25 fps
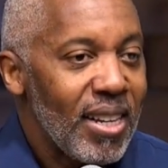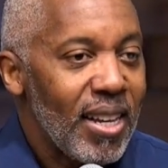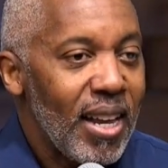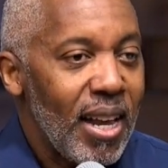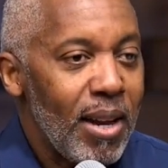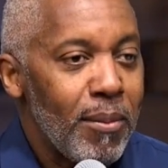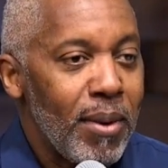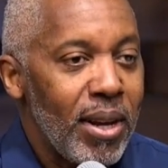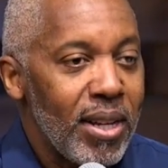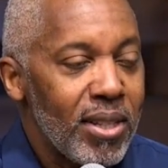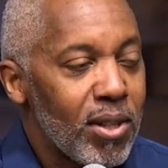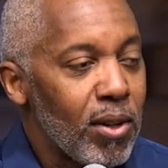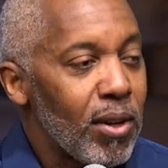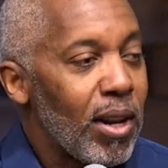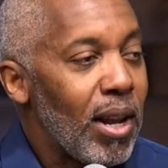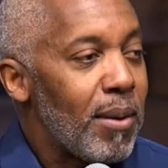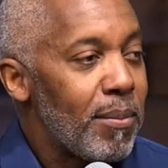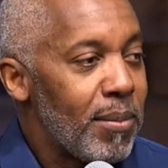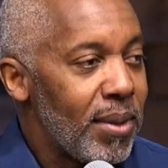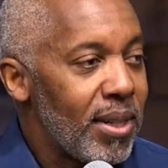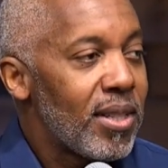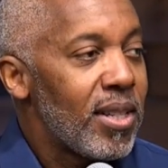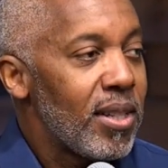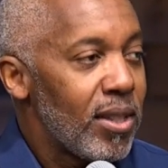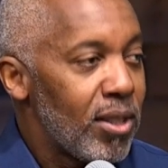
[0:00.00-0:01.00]
Amen. So that
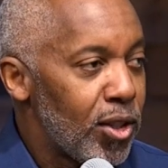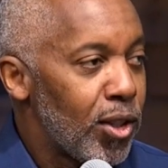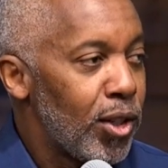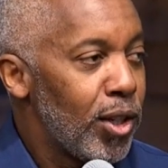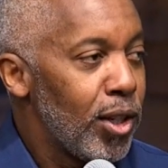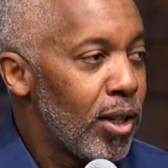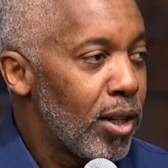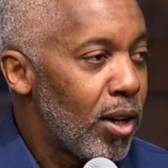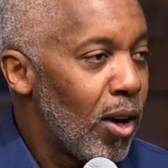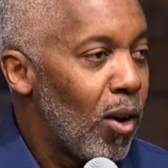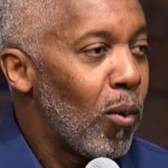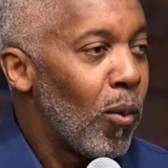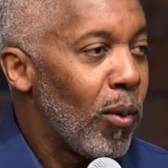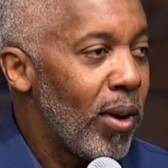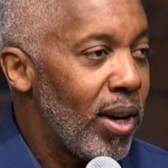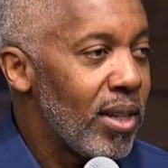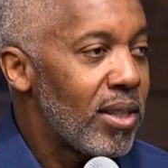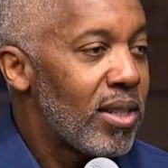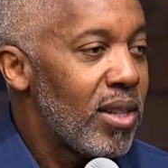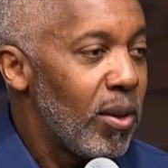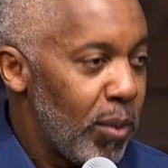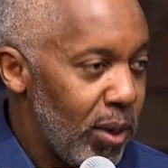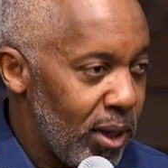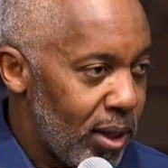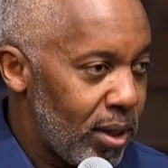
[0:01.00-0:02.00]
means this is good. On
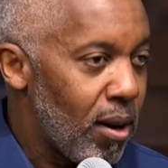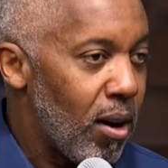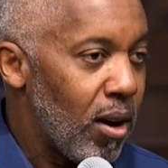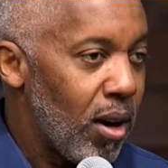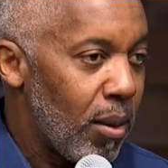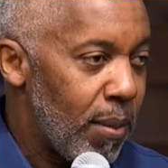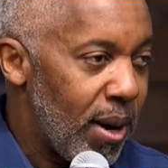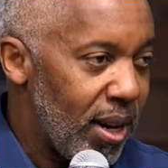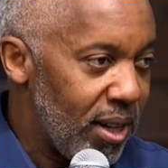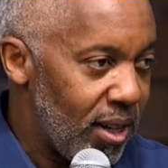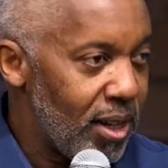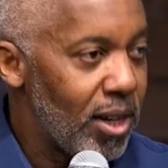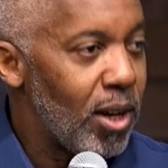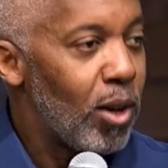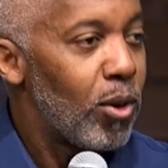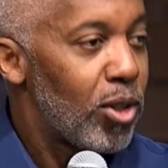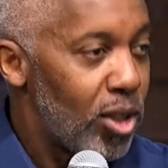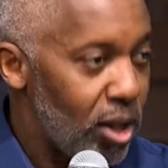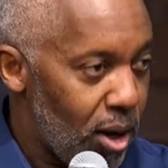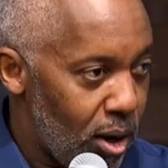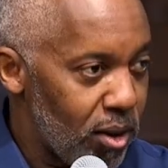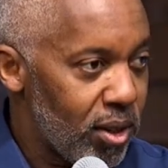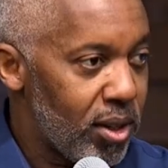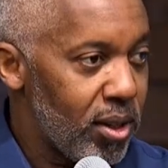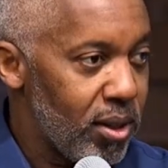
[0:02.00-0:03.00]
Wednesday, we'll talk about the notes
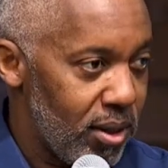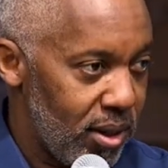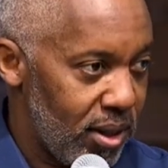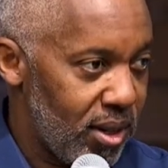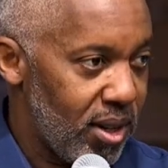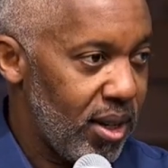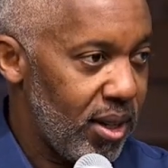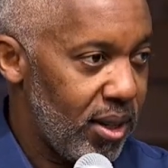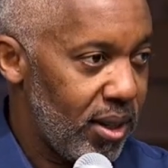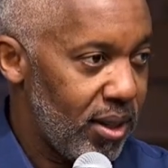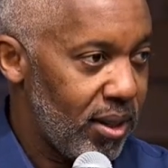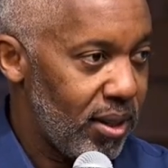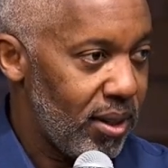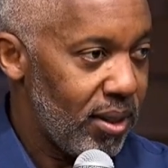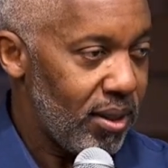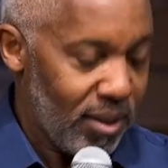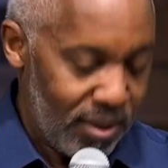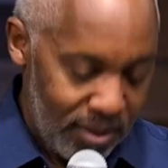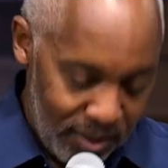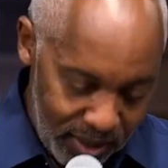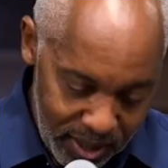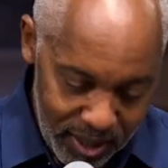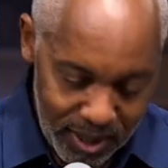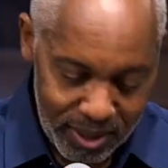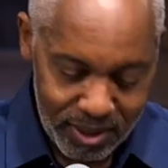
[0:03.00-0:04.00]
y'all took.
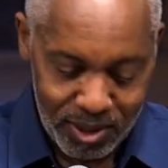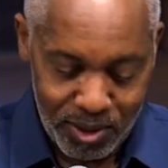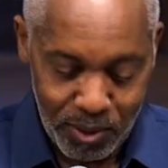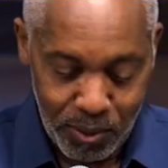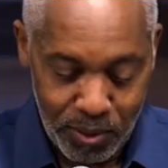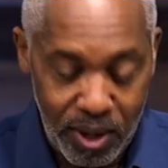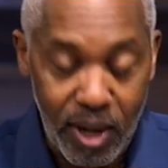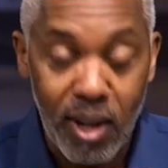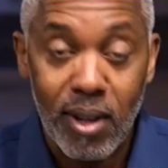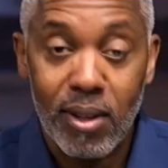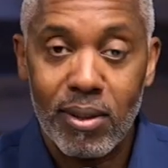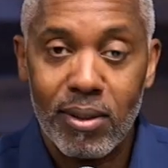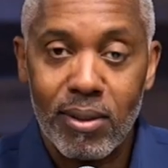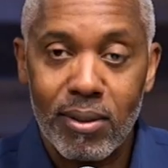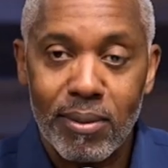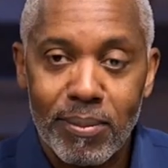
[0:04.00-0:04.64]
Okay, let's do that.